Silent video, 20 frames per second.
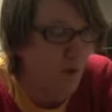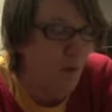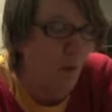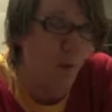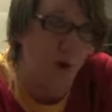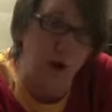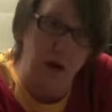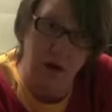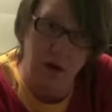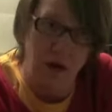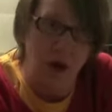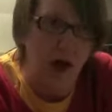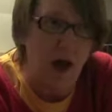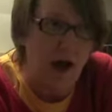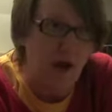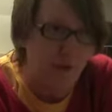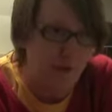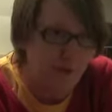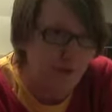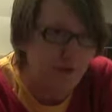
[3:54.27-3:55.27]
Well,
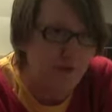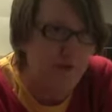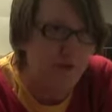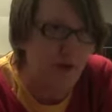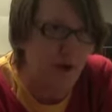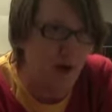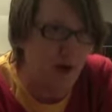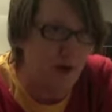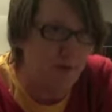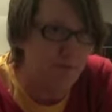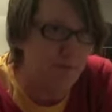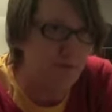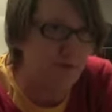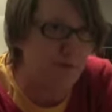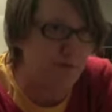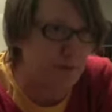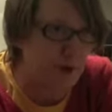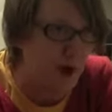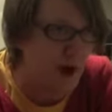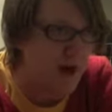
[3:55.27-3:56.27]
I was
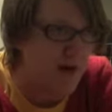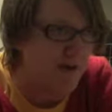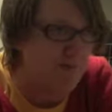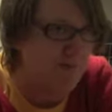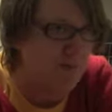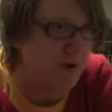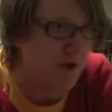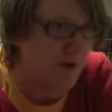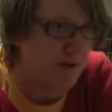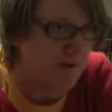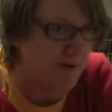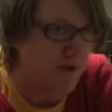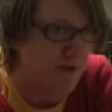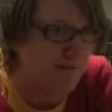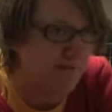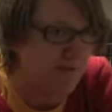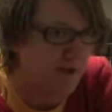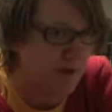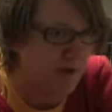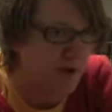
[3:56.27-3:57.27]
surprised because
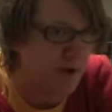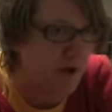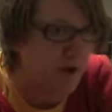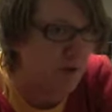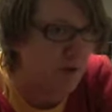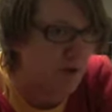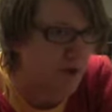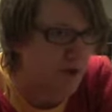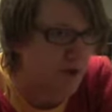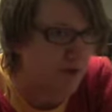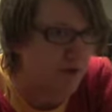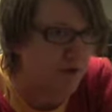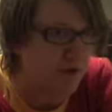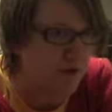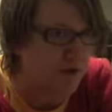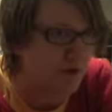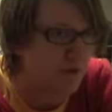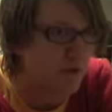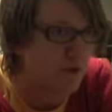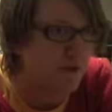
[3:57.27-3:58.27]
I felt like what I
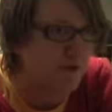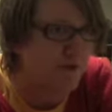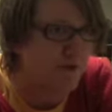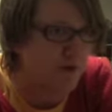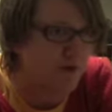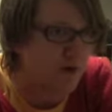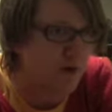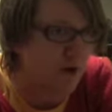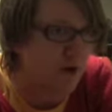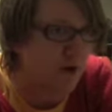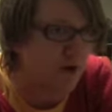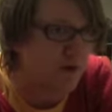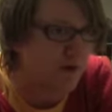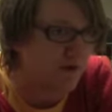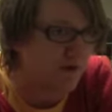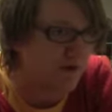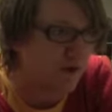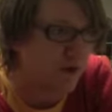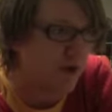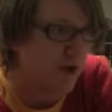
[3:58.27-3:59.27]
learned was that the
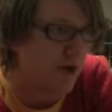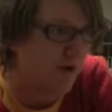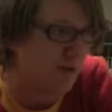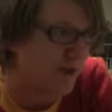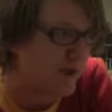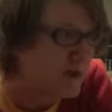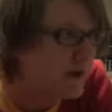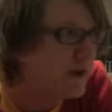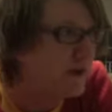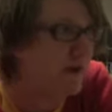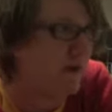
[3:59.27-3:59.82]
arts are already